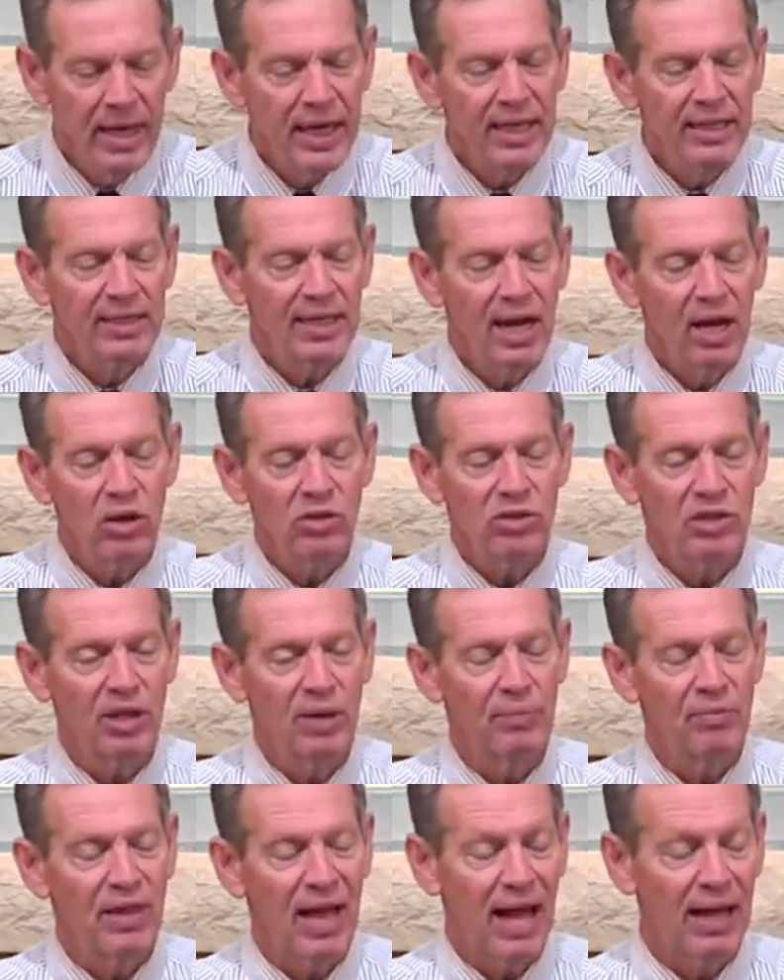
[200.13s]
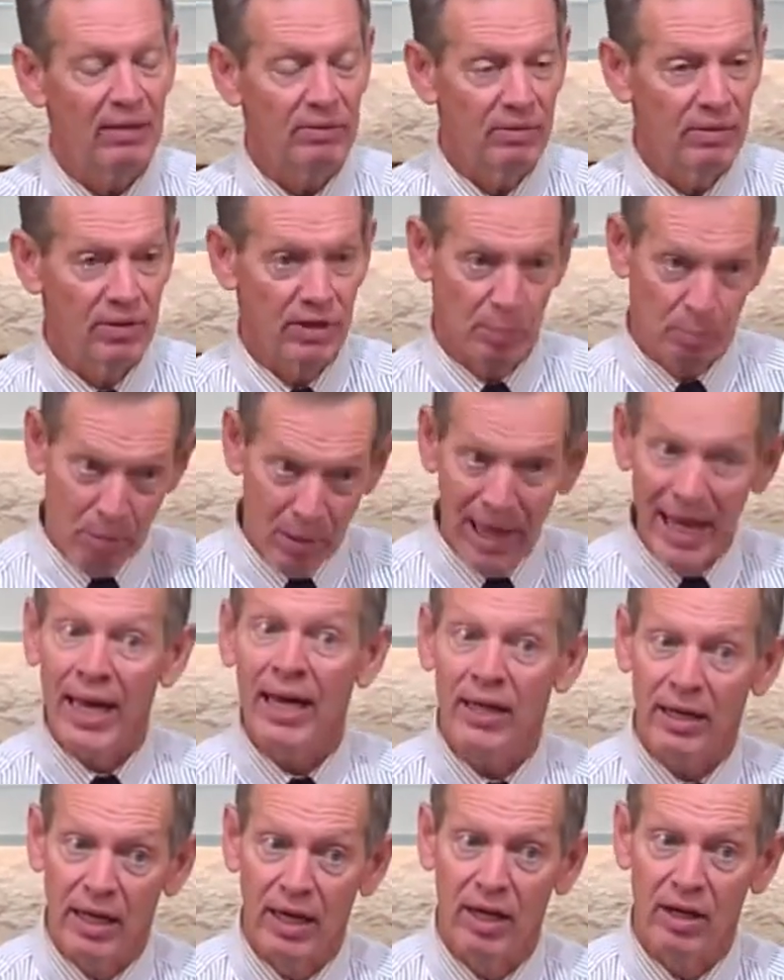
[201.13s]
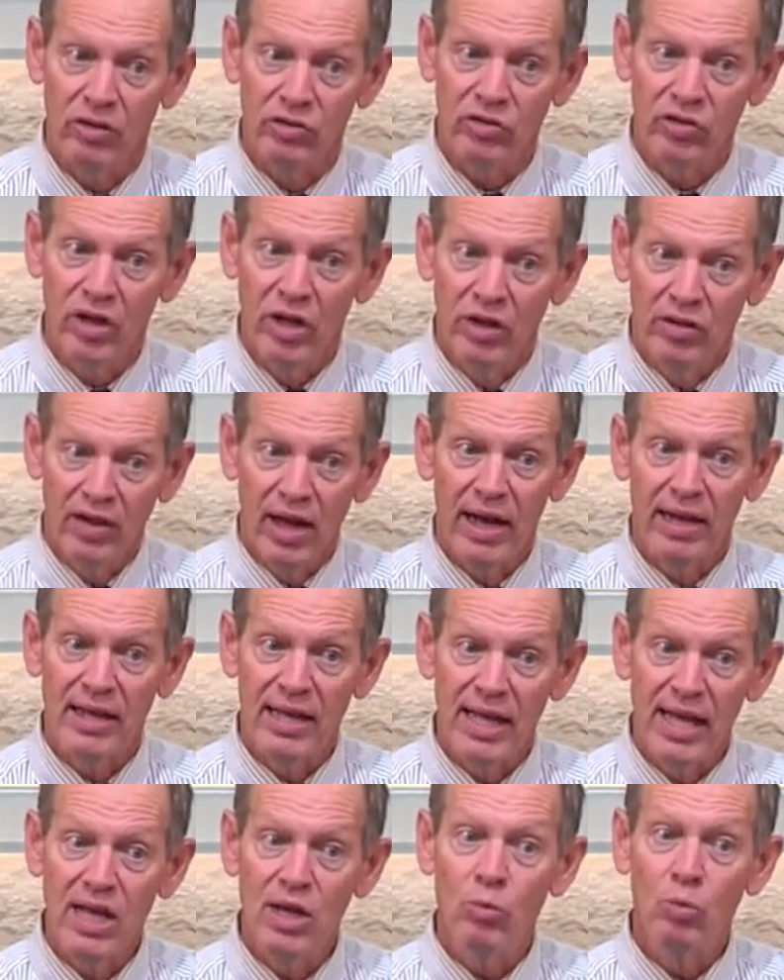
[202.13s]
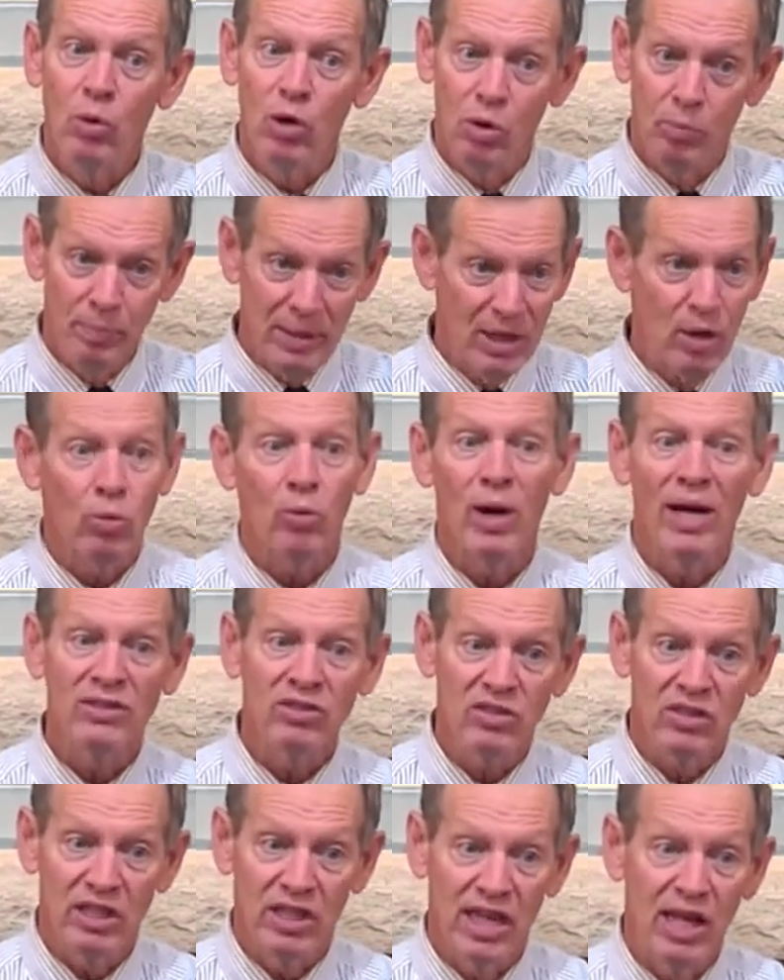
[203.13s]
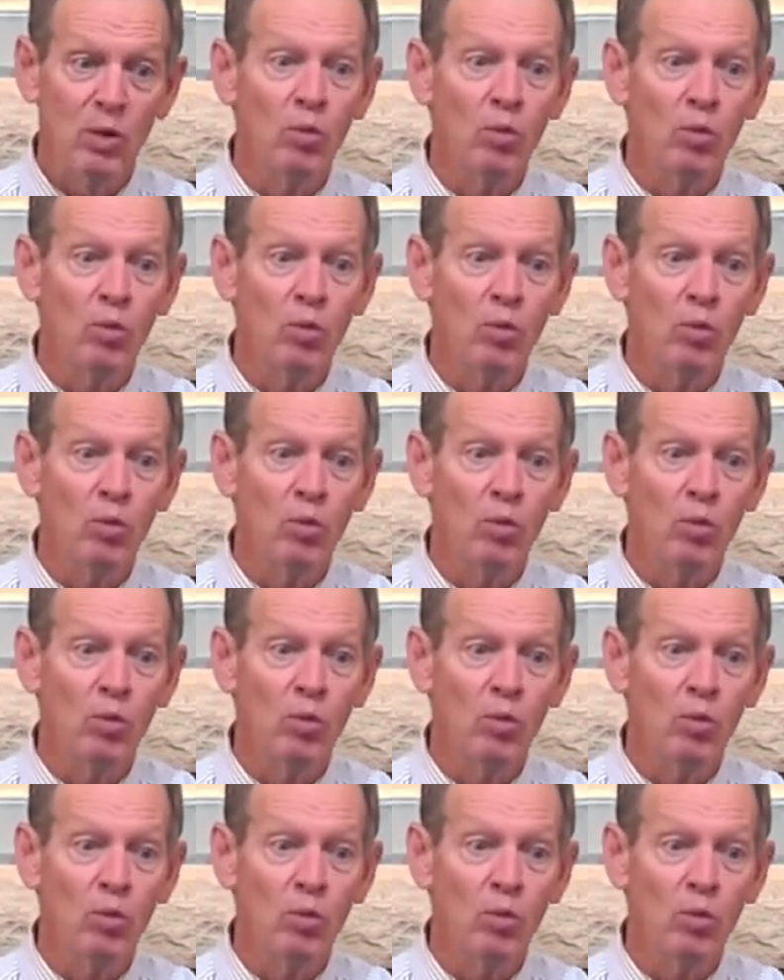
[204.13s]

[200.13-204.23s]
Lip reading: He tells them that the plan is that he will be arrested.